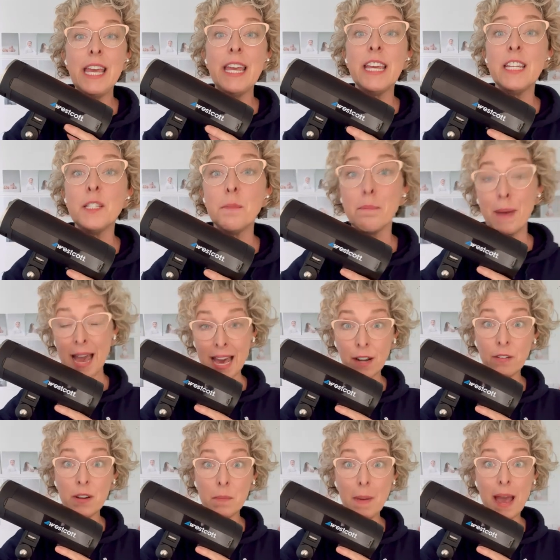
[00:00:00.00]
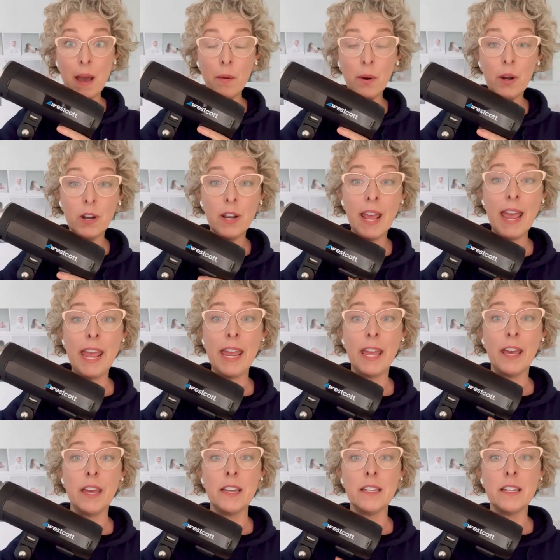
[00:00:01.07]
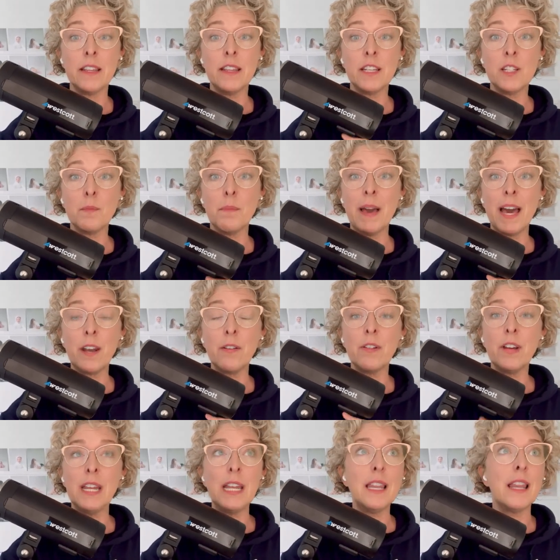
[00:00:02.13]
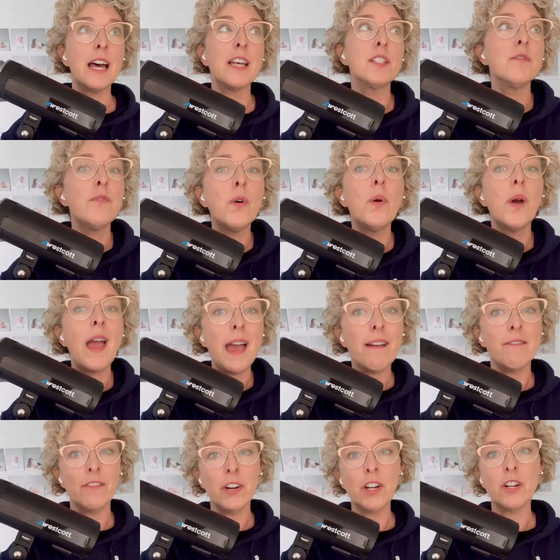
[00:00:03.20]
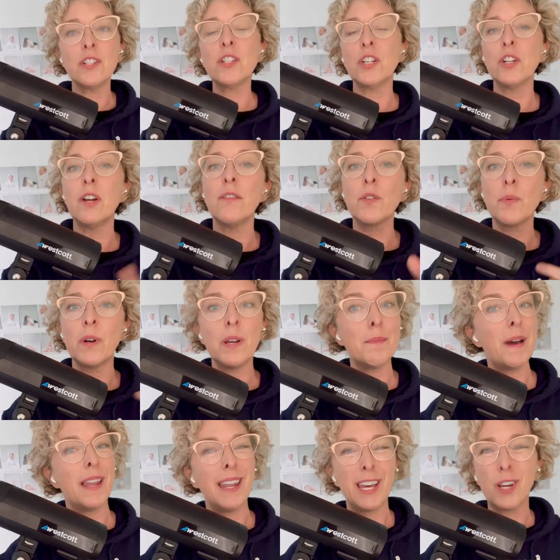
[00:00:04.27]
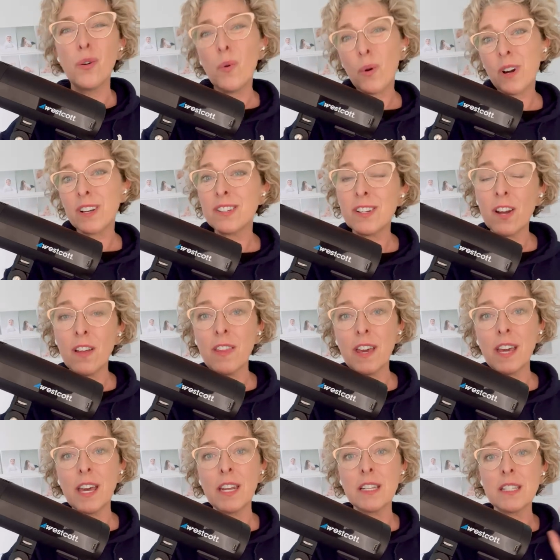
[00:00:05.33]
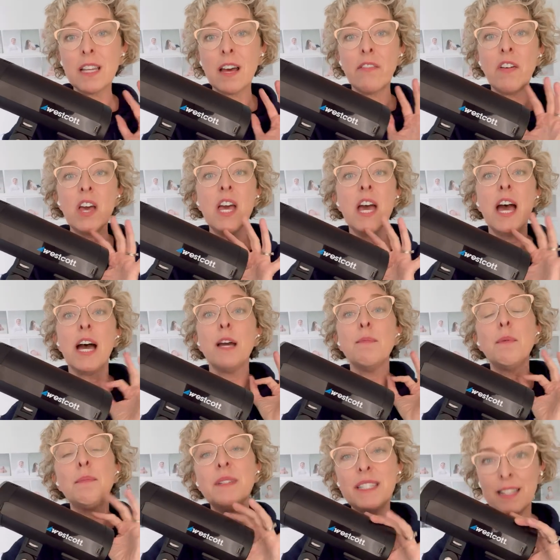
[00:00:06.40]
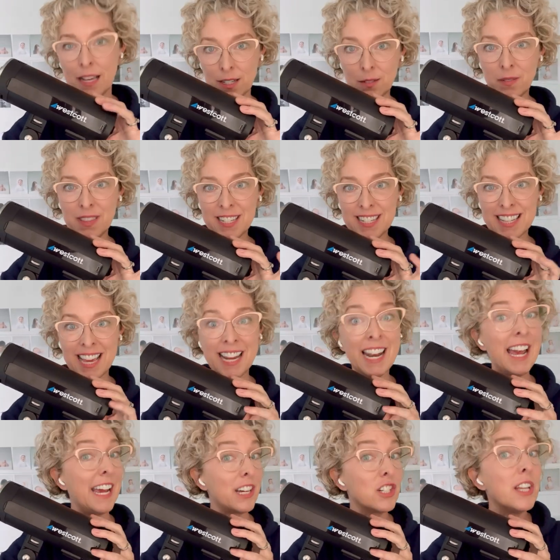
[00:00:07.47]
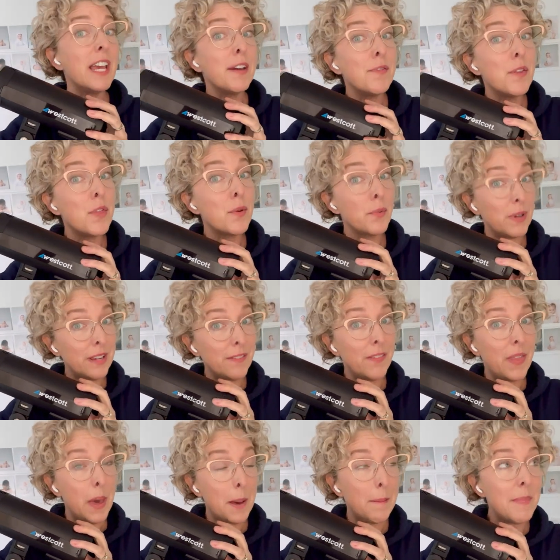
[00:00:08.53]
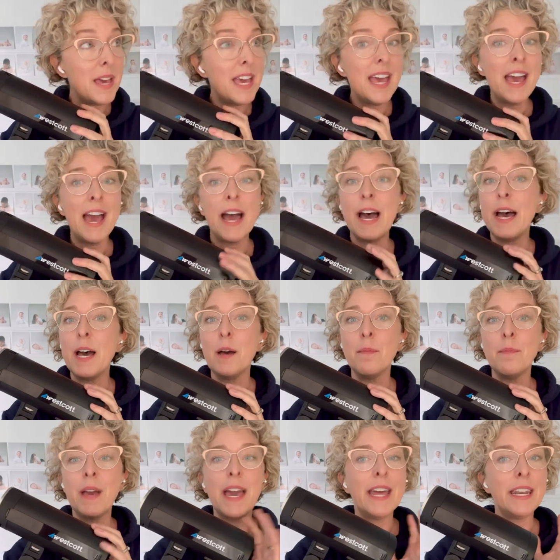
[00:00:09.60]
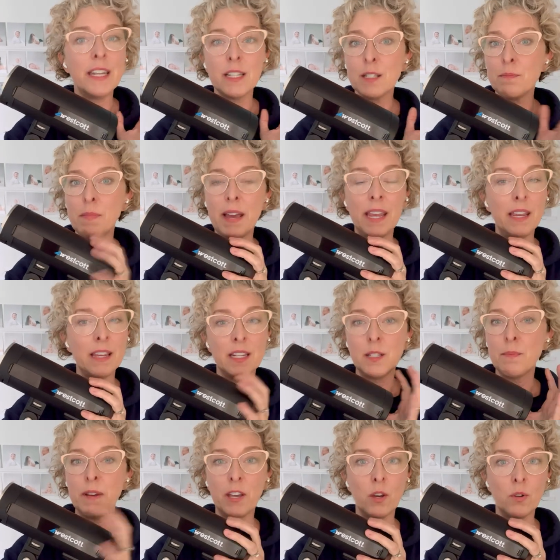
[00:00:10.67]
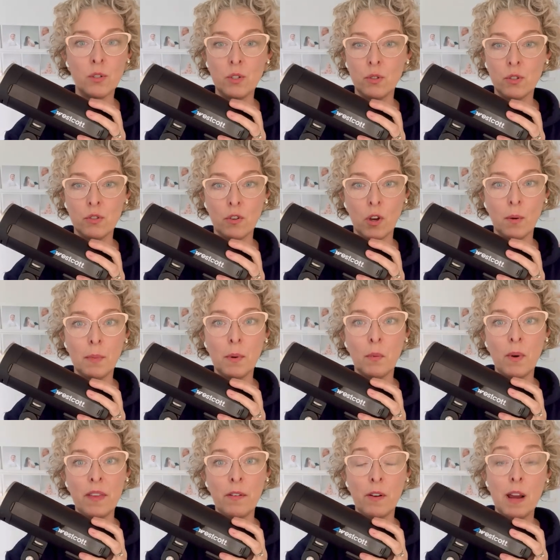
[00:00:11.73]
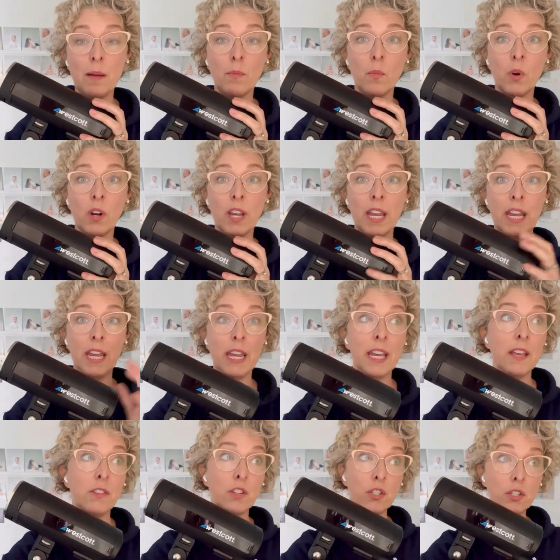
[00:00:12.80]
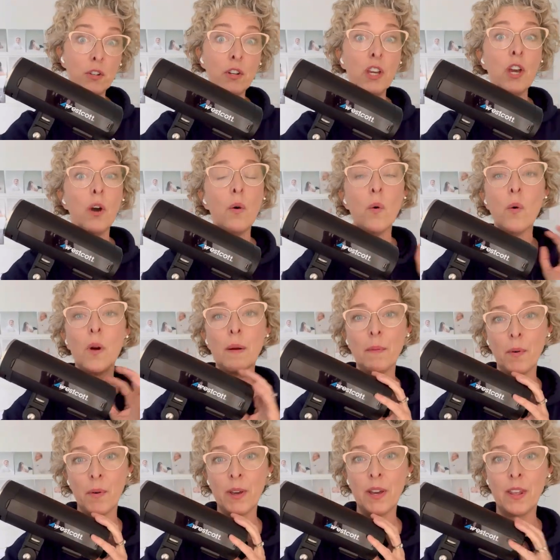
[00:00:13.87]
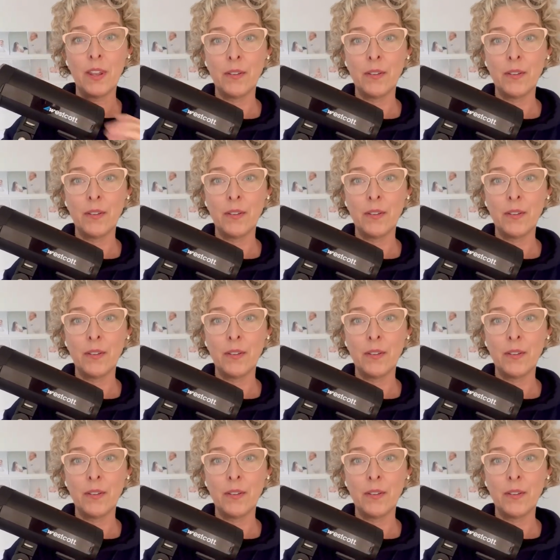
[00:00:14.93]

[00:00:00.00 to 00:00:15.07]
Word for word: it's battery powered, and this battery lasts forever, so you don't have to worry about like cords and all that kind of stuff. I'm obsessed with this light. I actually have three of them. Um, and it's my, it's my go-to strobe, whether I'm working in the studio or I'm going on